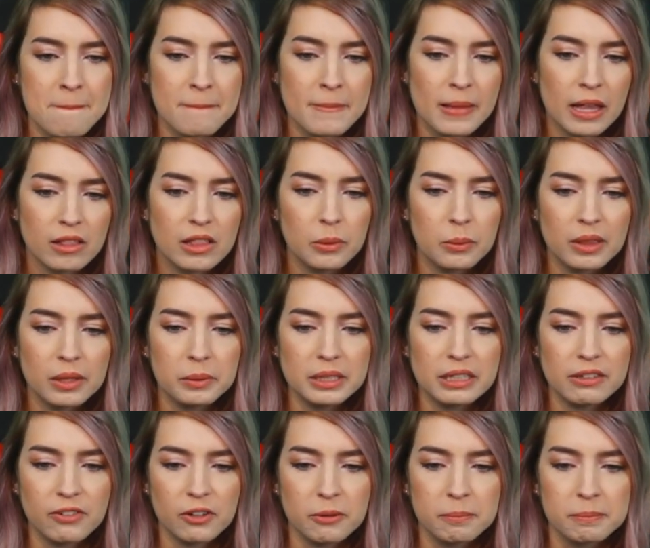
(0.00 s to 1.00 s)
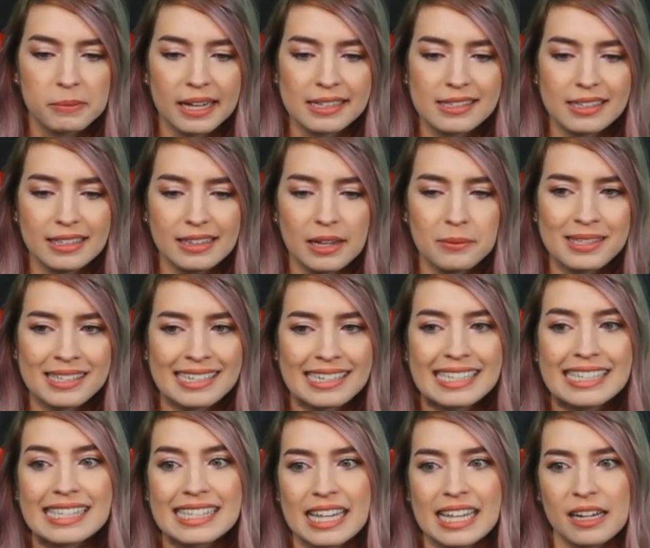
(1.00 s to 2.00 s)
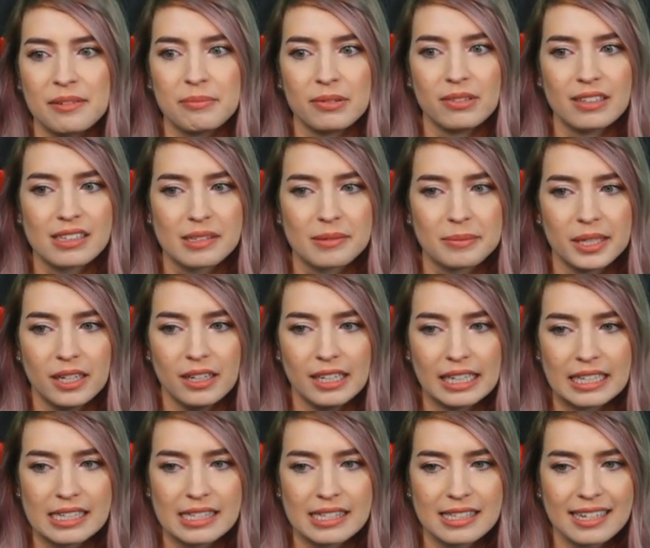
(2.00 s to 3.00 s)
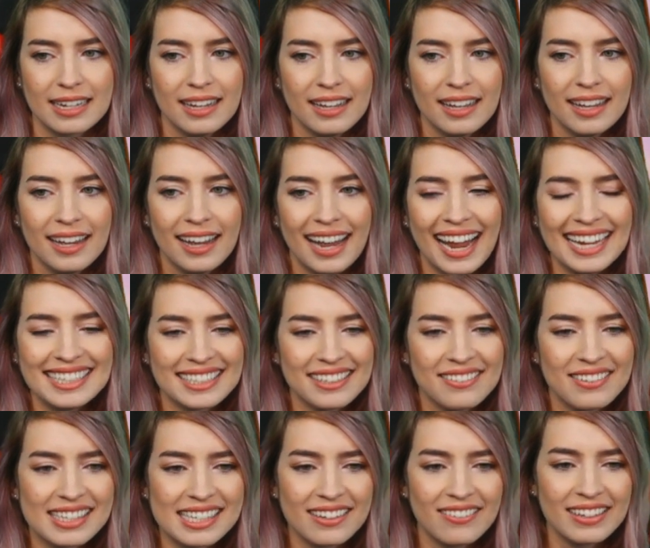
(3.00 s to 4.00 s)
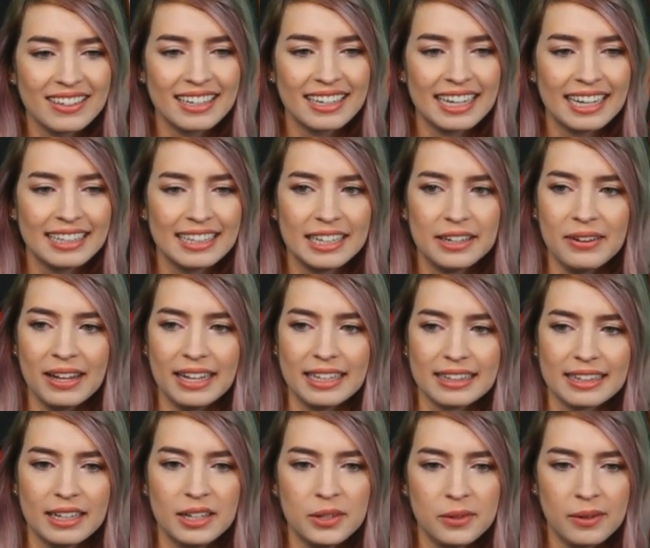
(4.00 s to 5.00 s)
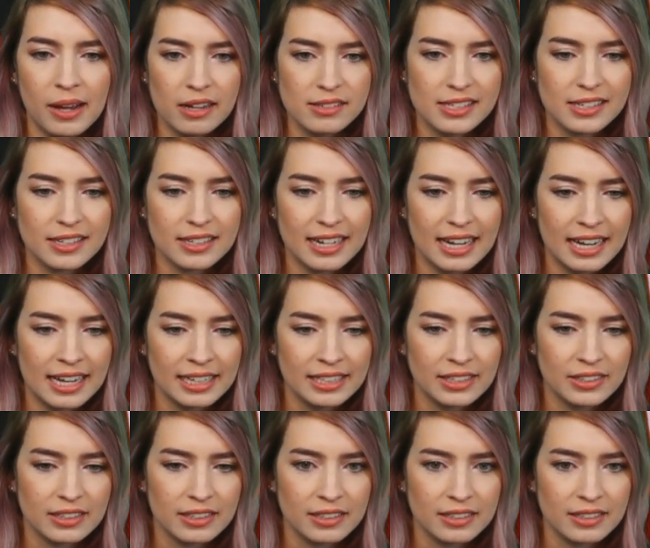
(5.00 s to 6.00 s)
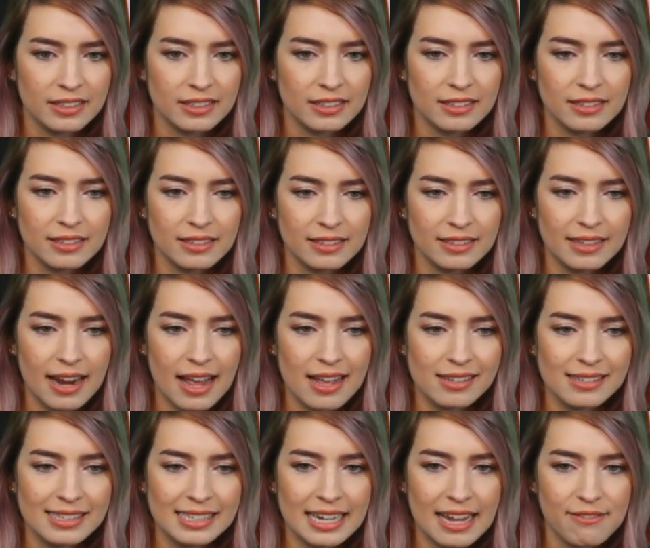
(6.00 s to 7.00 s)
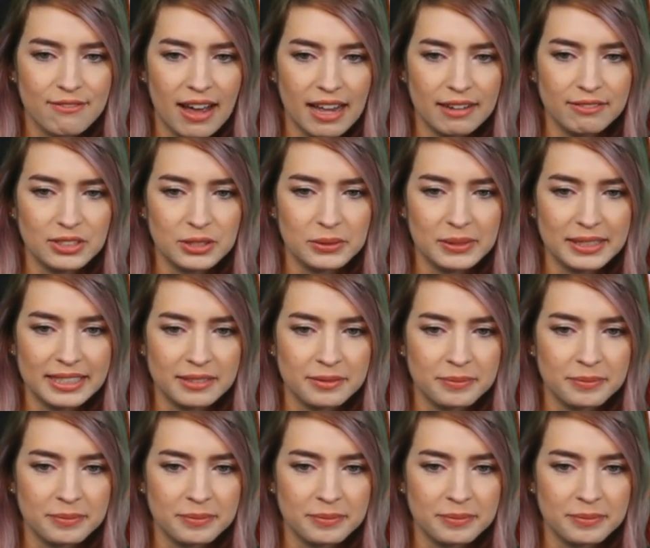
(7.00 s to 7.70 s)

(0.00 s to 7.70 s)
one that we did for Blessed, that was an insane pull, let's be honest. Angel, what's going on? Hello, hello. How's your LD Nat 5 doing?